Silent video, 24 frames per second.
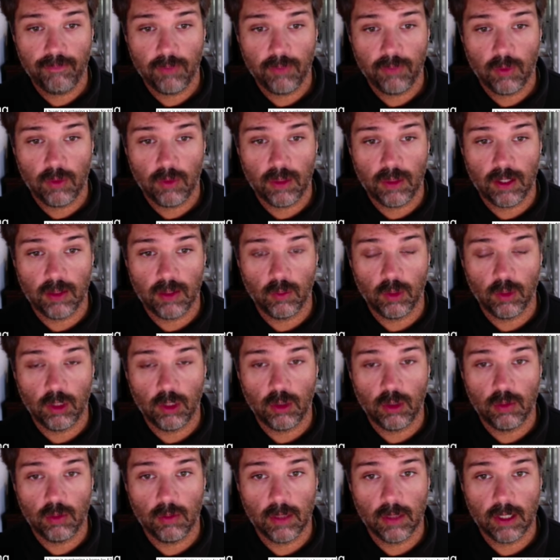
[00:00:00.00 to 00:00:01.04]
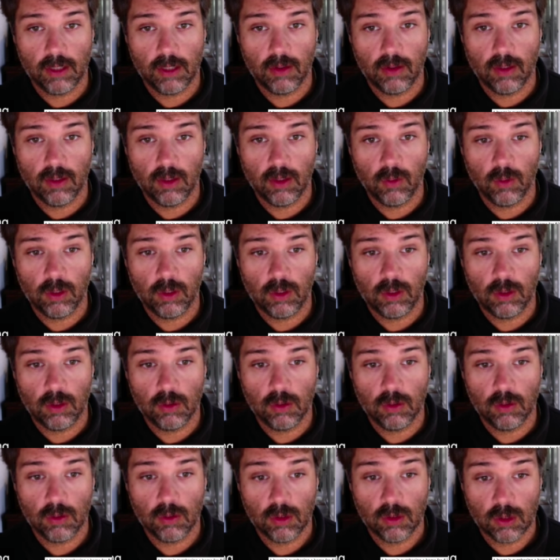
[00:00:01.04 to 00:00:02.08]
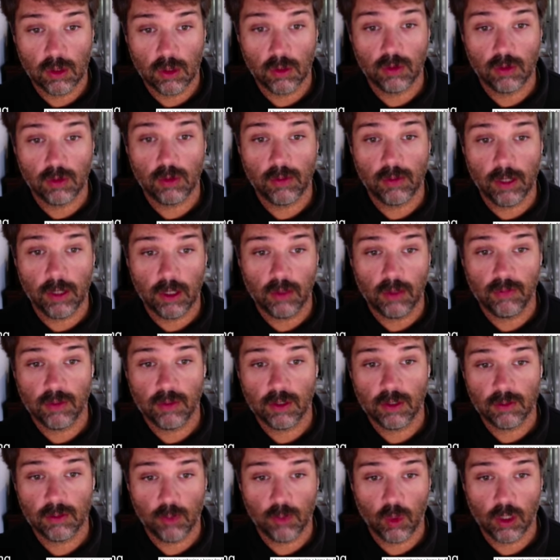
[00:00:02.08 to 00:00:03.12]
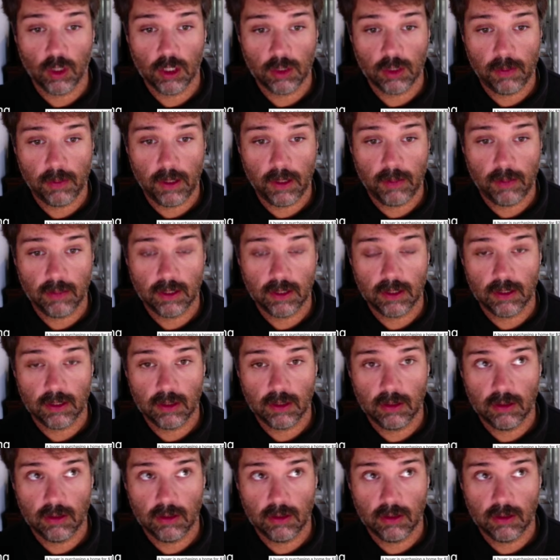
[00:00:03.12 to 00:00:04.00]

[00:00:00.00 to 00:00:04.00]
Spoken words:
then when you go to make your first mortgage payment,